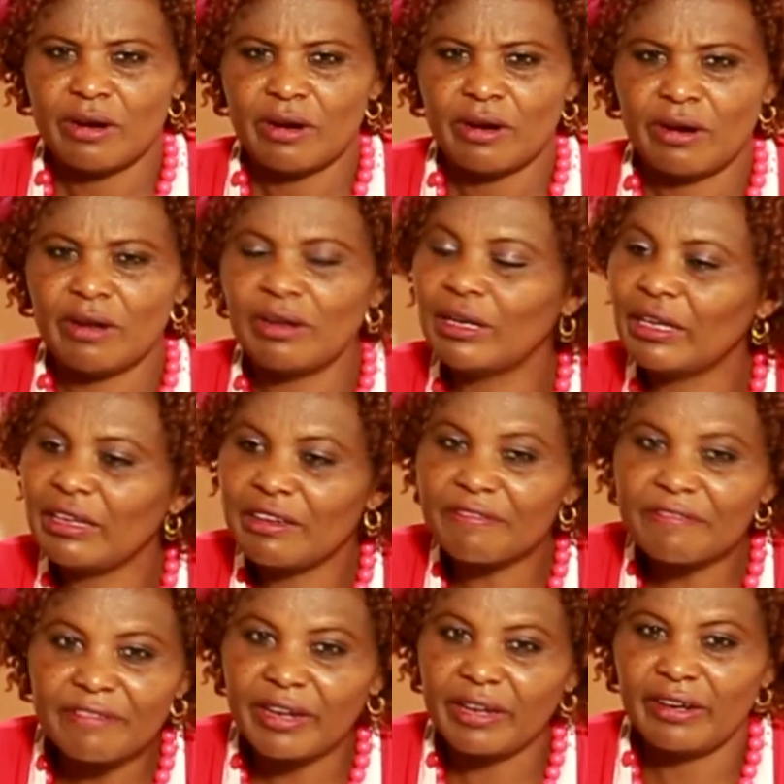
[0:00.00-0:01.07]
Or
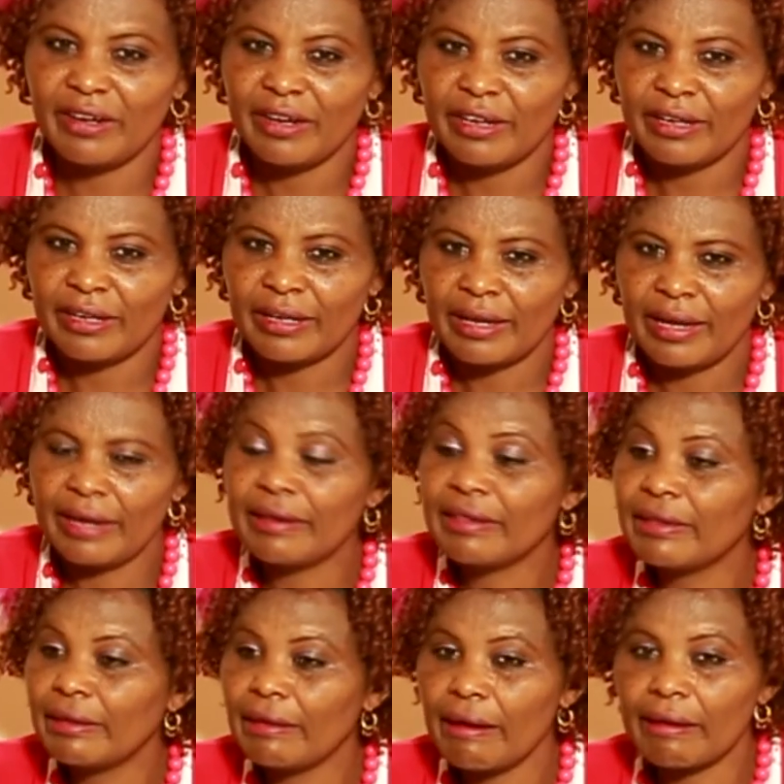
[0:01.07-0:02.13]
even
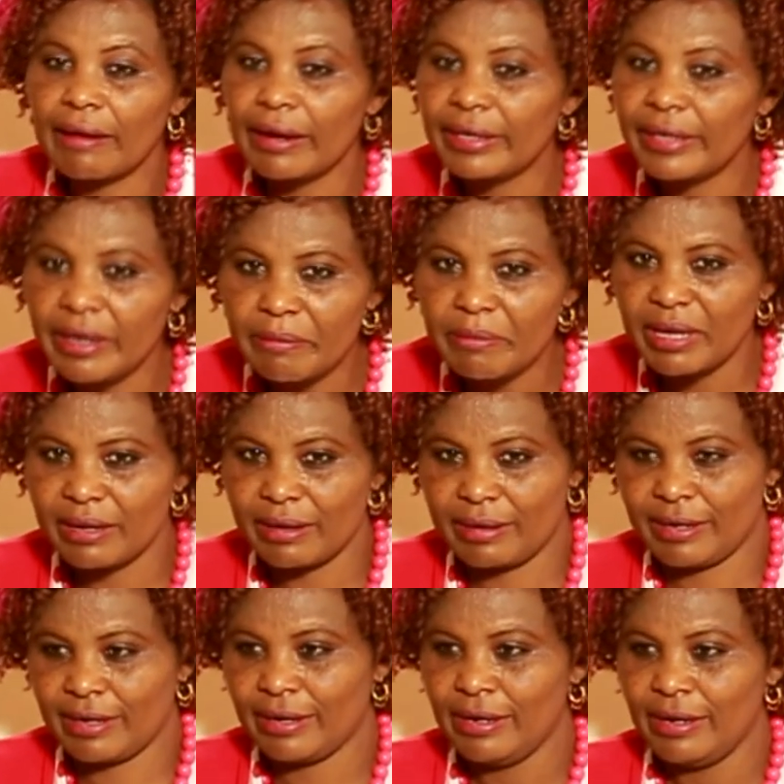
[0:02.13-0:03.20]
anything academic?
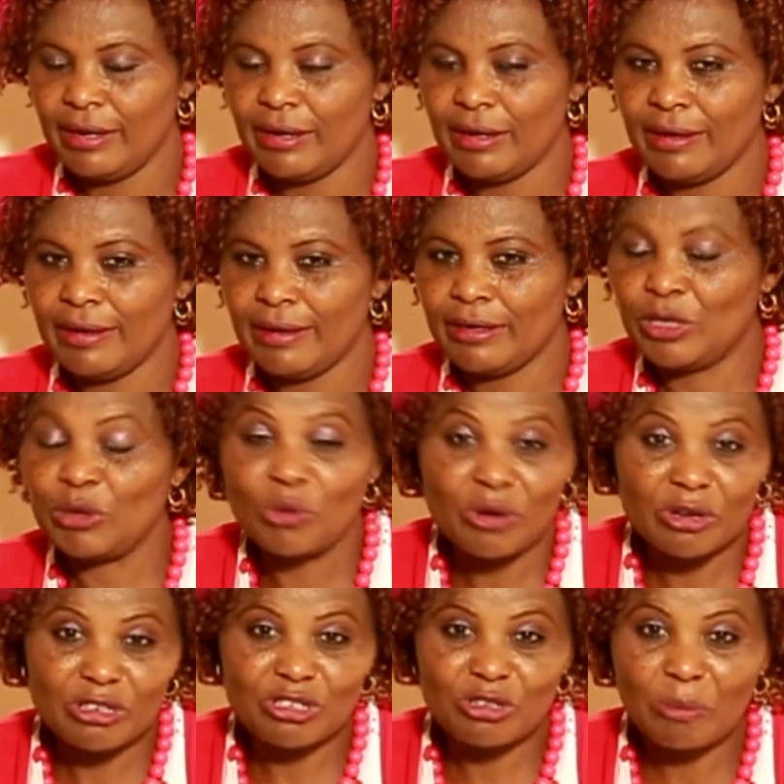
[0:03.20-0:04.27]
Do you
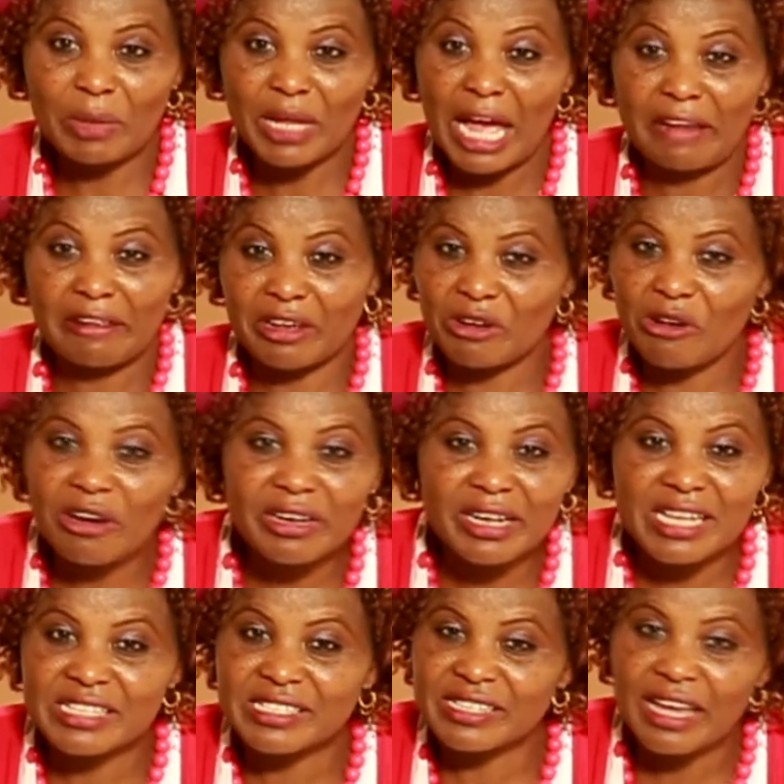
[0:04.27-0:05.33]
want to be a
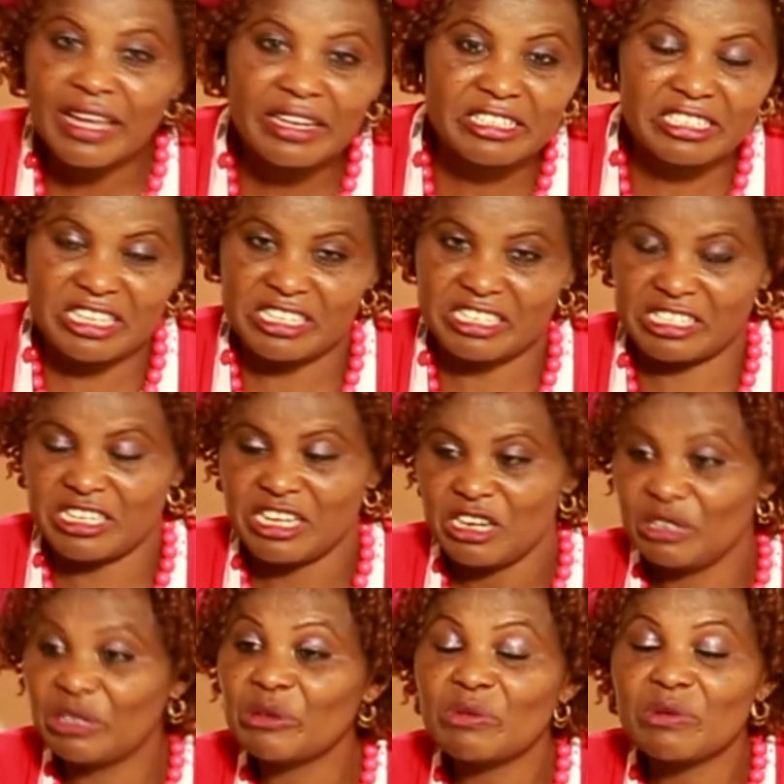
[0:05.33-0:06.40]
recognized scientist?
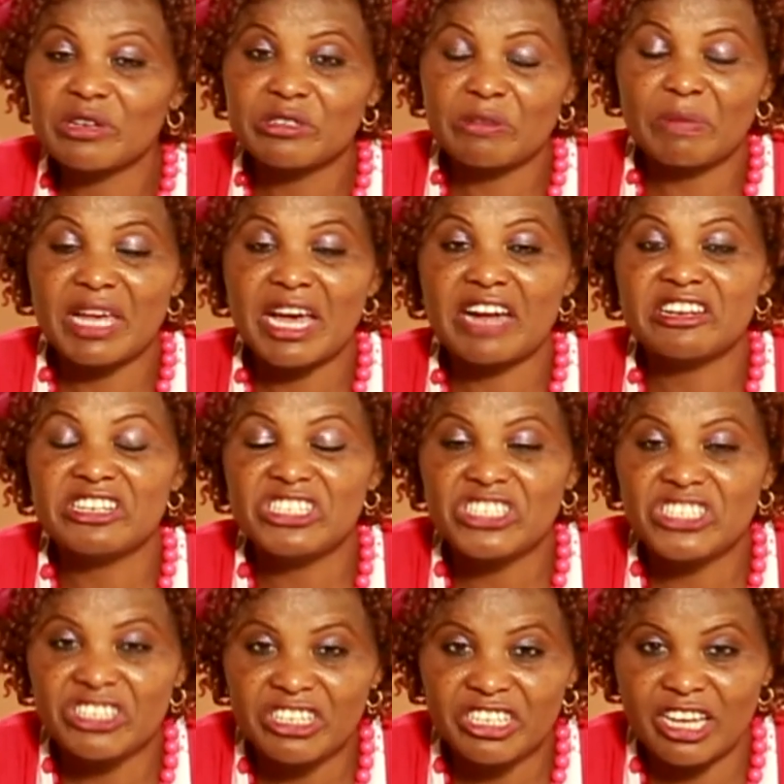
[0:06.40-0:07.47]
Do you want to be an
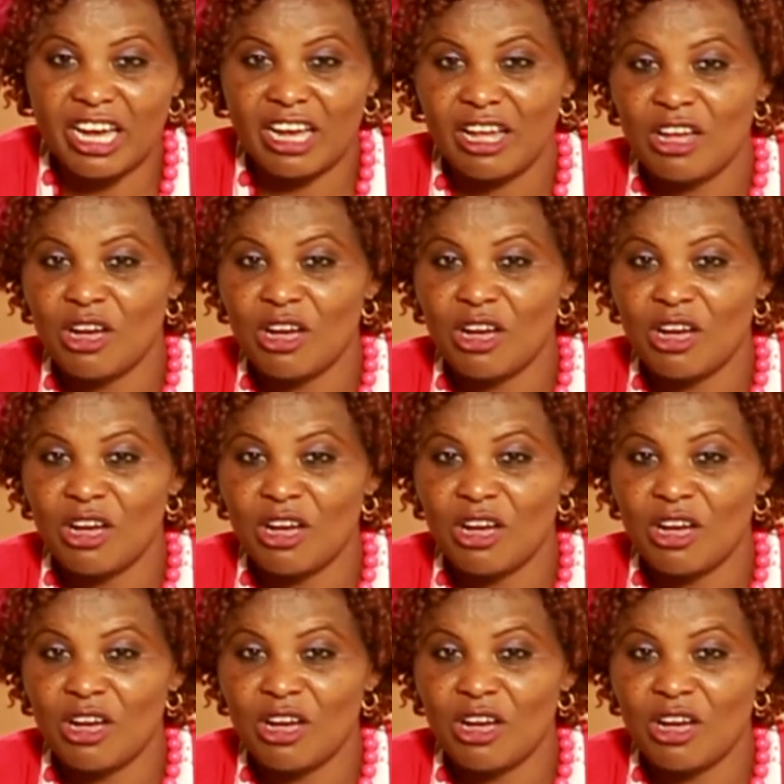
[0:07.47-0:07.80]
engineer?